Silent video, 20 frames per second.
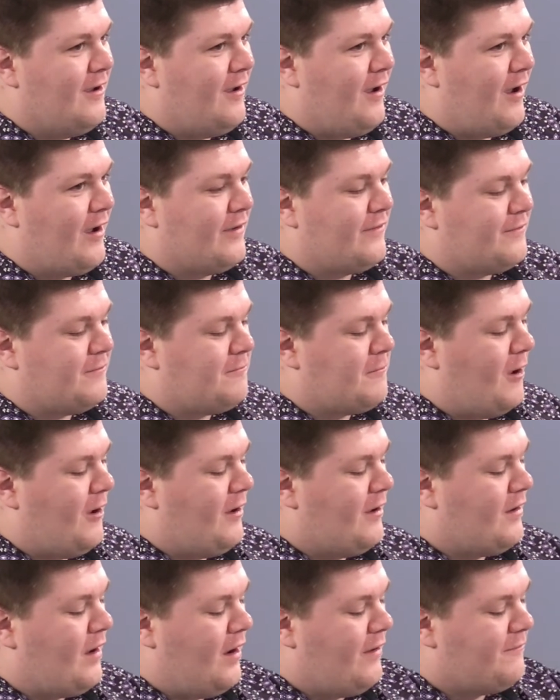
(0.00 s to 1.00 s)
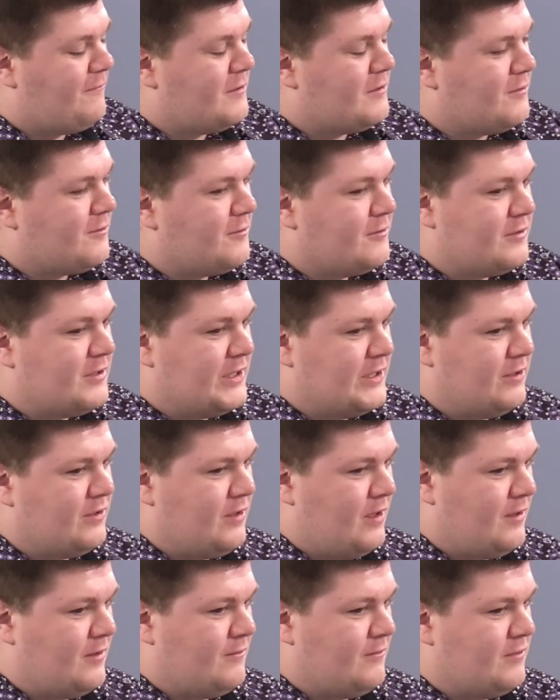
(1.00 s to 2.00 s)
I've been through
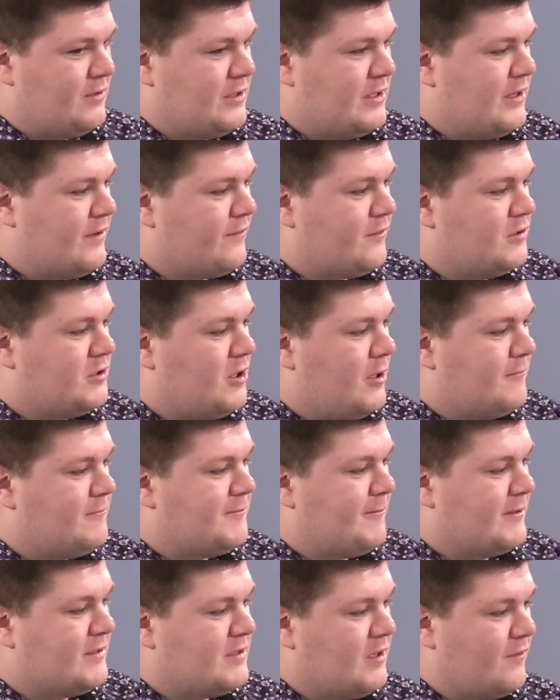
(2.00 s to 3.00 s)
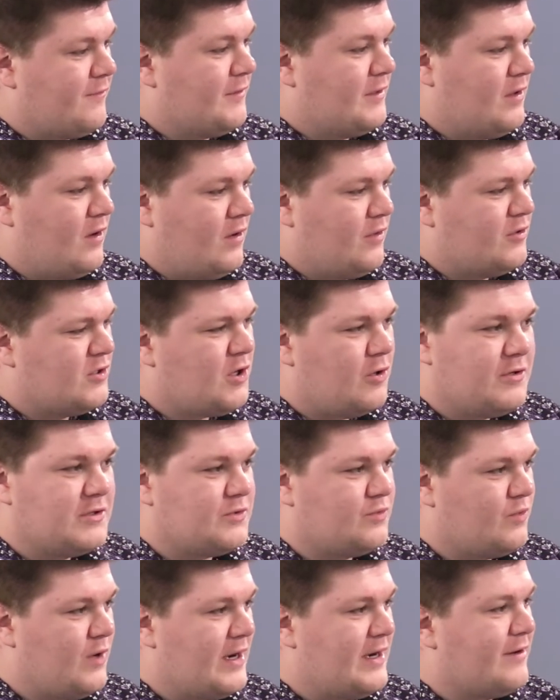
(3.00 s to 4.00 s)
two different jobs myself, and there's
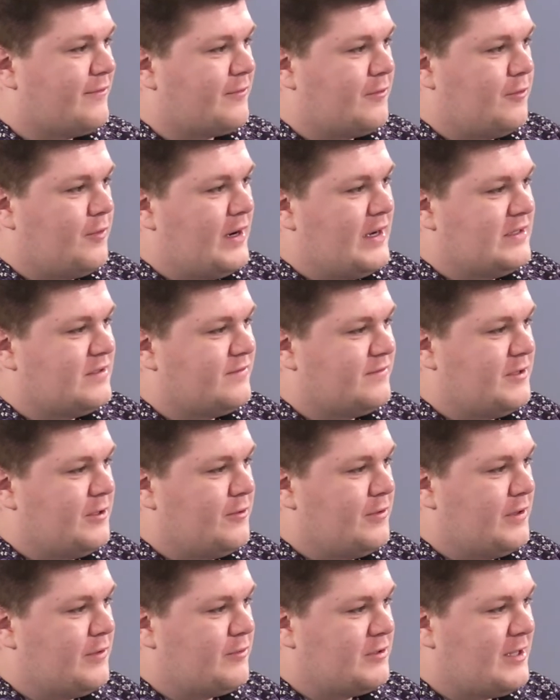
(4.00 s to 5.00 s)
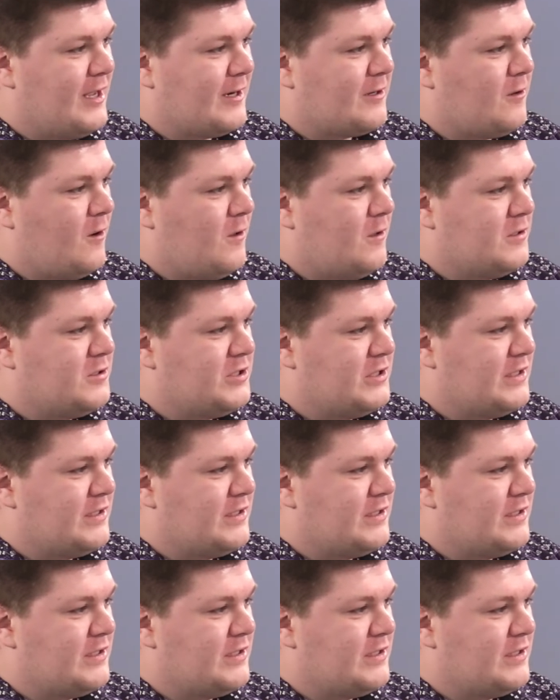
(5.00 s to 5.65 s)
always way different ways of doing it with technology.